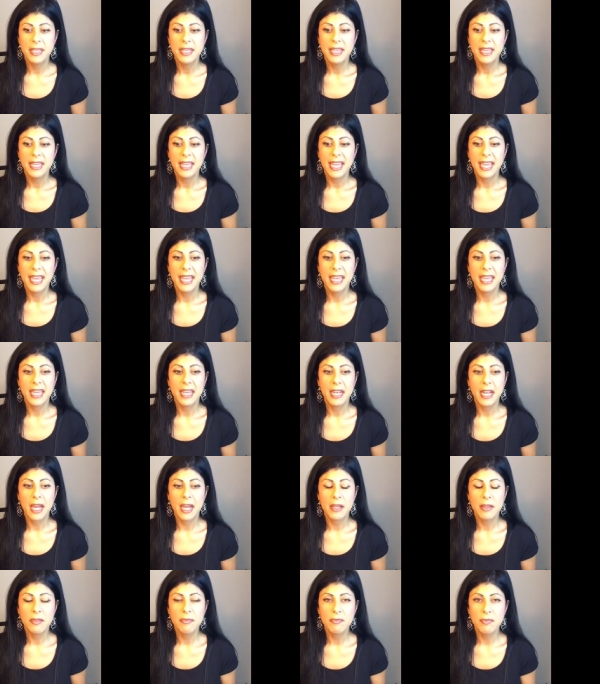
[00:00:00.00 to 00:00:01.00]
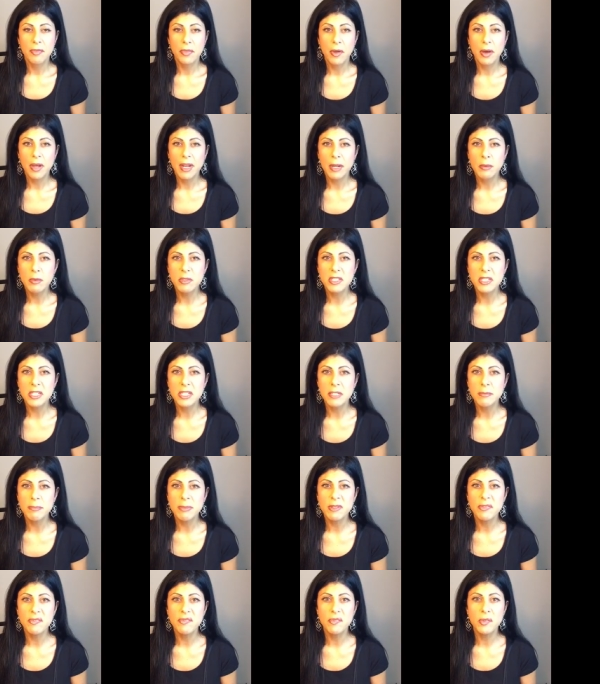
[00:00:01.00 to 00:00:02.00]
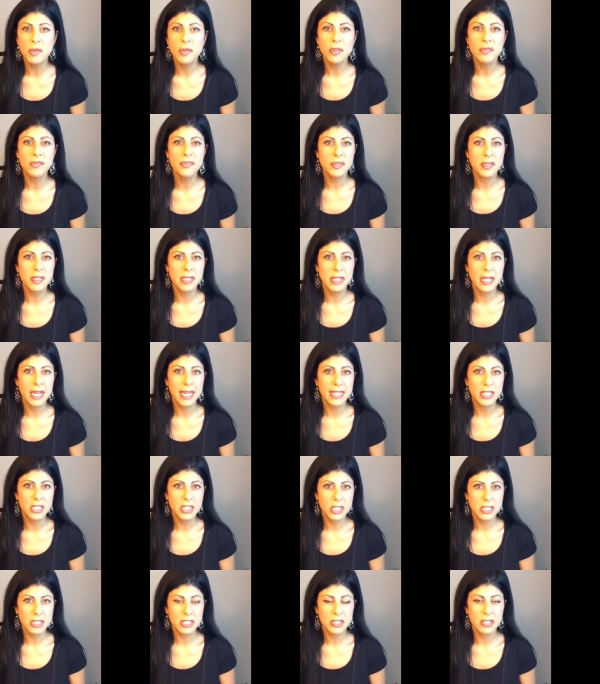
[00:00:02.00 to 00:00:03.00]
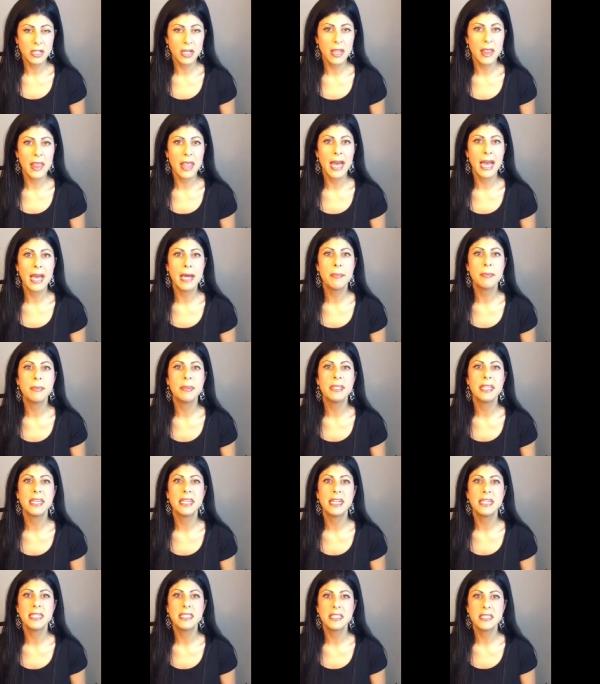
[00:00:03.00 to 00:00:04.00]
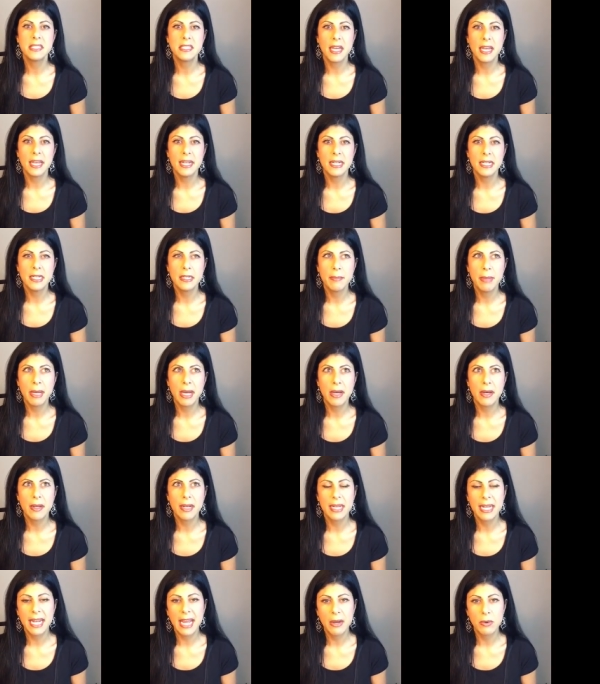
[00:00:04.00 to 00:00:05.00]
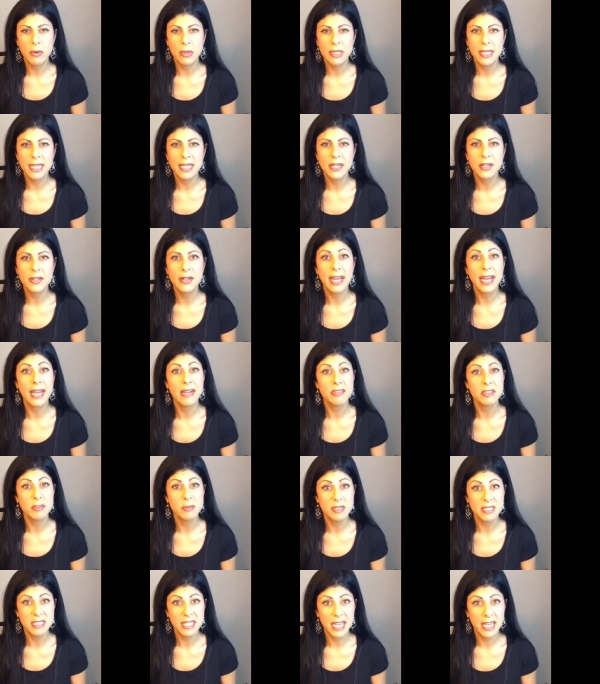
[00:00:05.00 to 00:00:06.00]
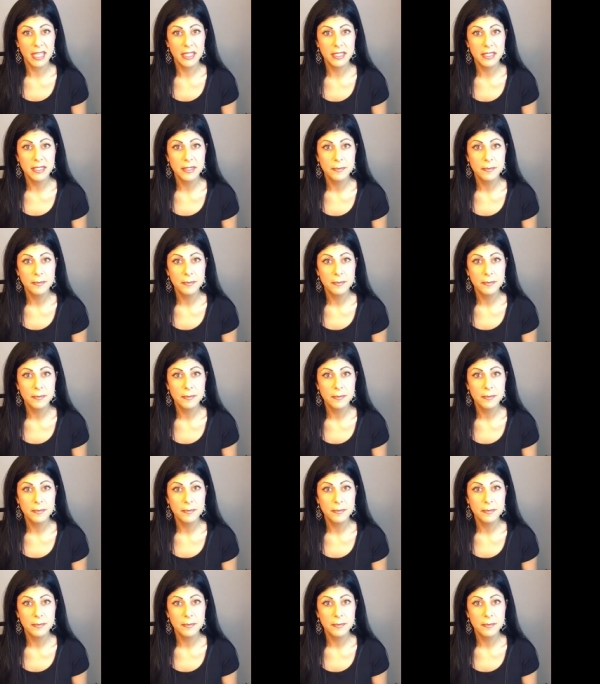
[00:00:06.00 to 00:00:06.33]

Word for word: And I thought I was going to be full for the night just on that, but then I decided about an hour later to have some salad.